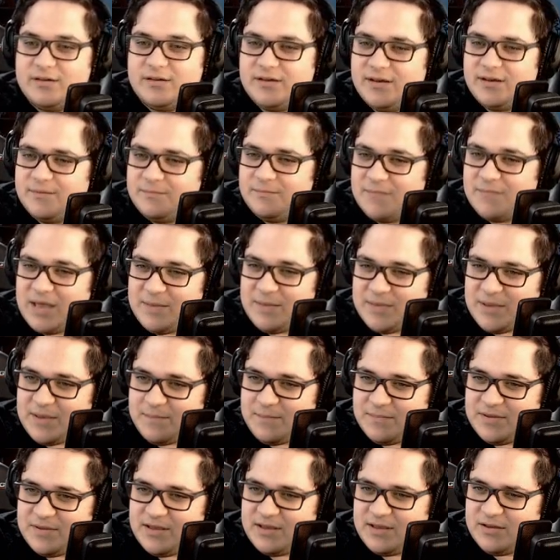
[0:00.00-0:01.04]
Maybe
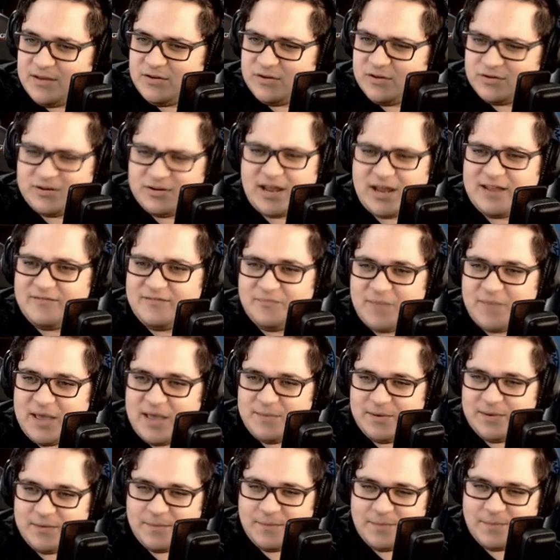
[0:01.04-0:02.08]
a, not even
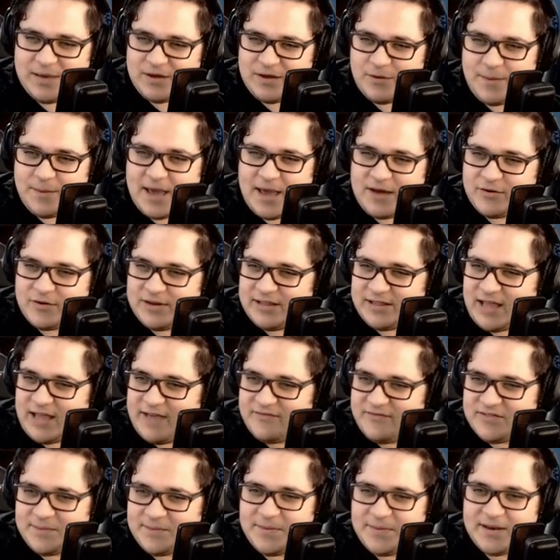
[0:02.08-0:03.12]
maybe a better battery
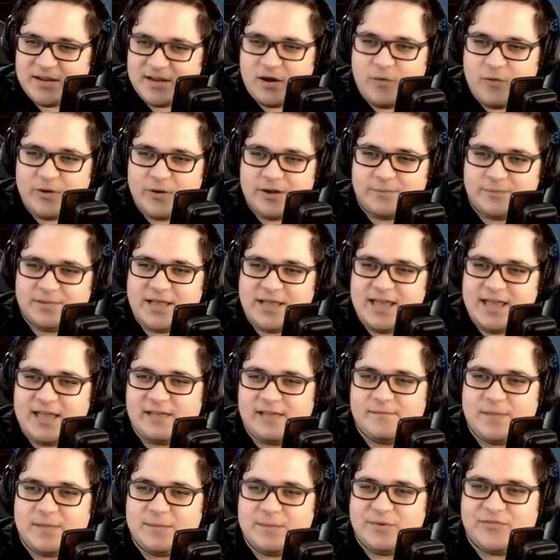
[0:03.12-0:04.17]
life, depending on what you're
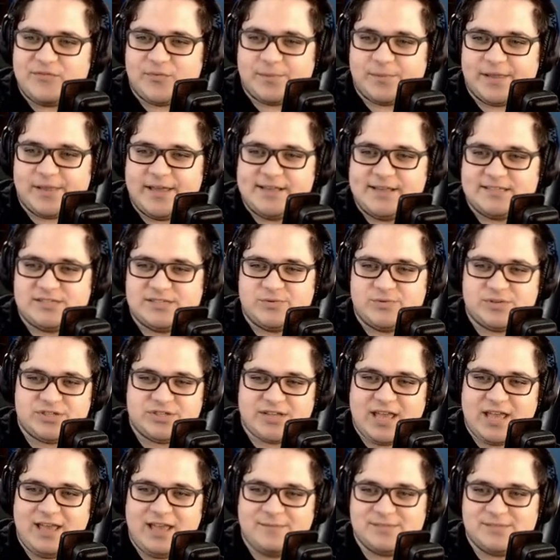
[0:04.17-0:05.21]
playing. Maybe if you're playing Switch
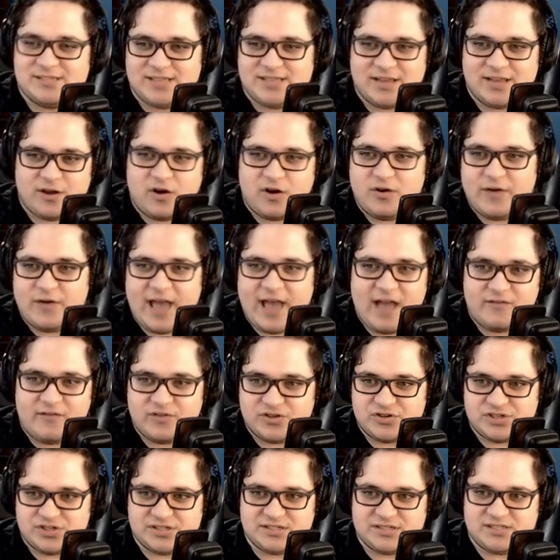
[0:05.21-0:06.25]
games, it's like, oh,
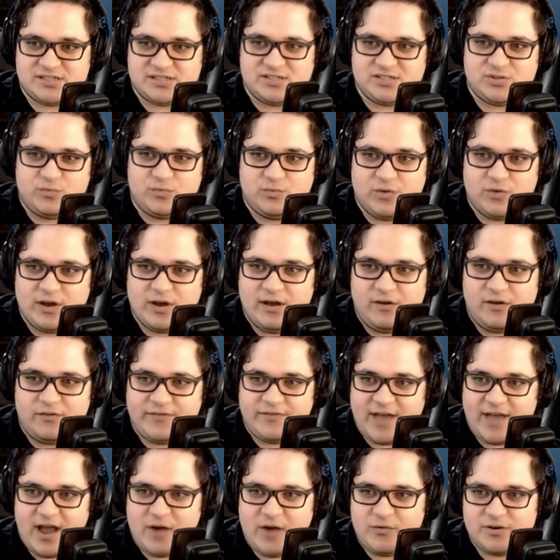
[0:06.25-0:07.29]
averages twelve
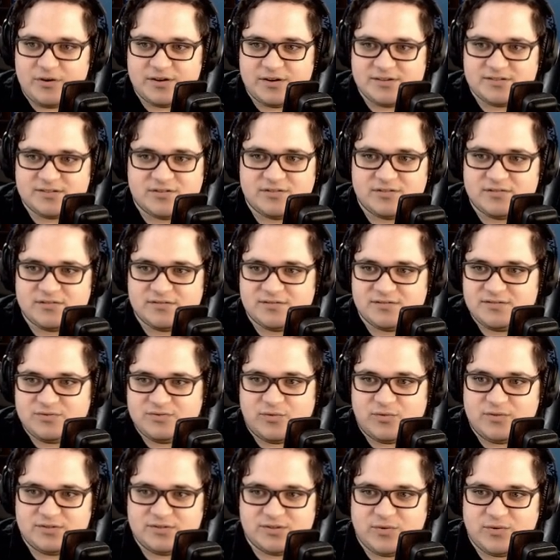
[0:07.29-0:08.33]
hours or
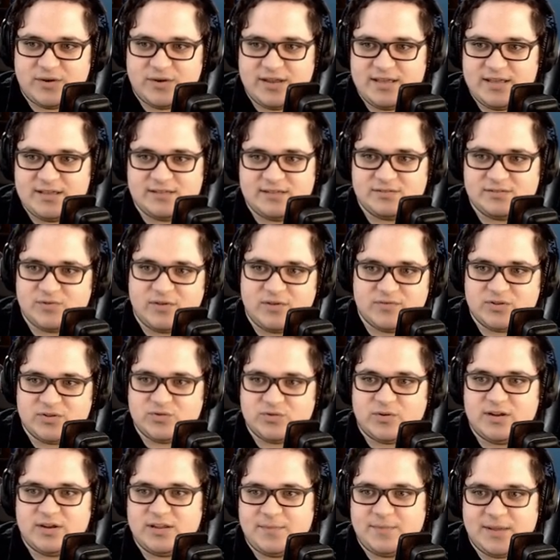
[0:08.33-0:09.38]
tw twenty, twelve to
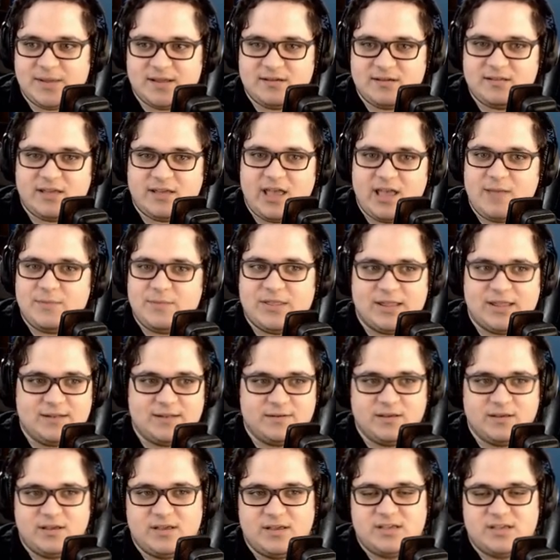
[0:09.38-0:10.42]
twenty, depending on the game. And then
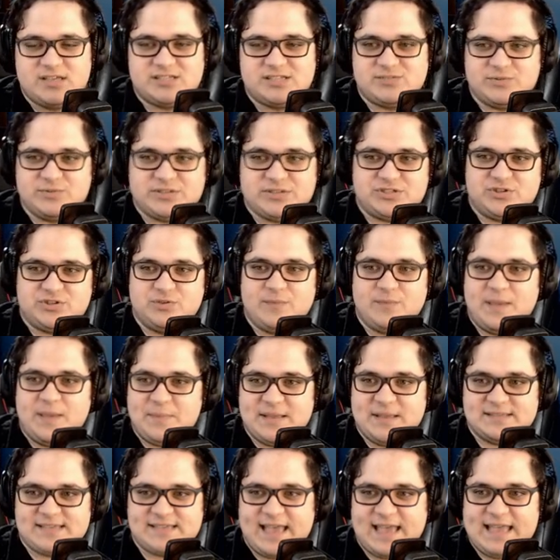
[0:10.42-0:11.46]
Switch two, yeah. maybe
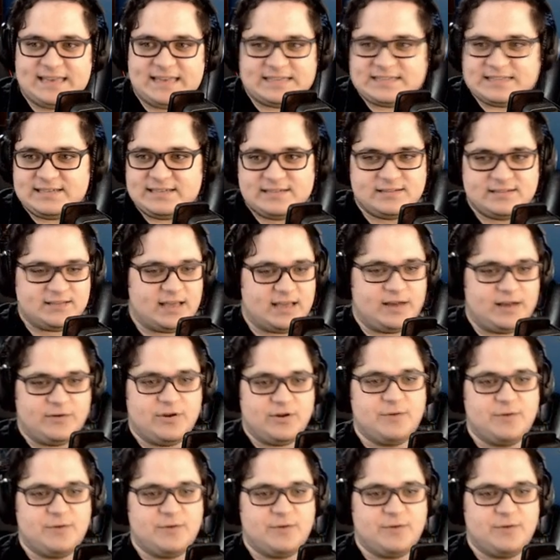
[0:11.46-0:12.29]
it's eight. I don't know.